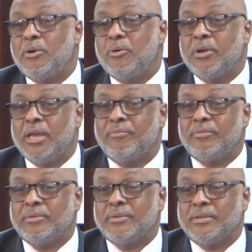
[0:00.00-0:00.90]
we have
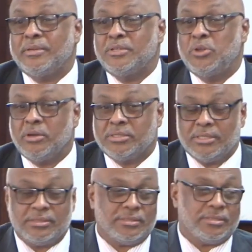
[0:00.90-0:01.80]

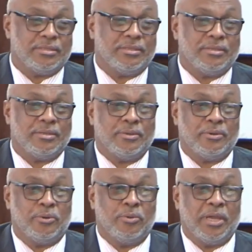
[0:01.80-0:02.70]
doctors
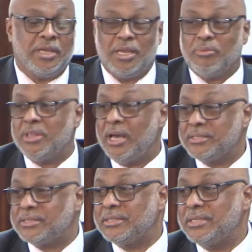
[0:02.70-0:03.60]
who are here with
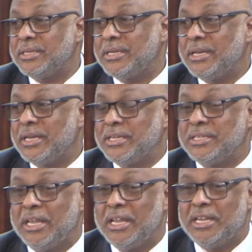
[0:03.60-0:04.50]
us
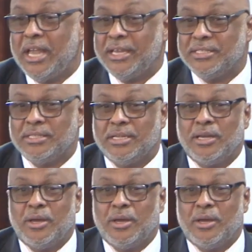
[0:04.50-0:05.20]
day and night,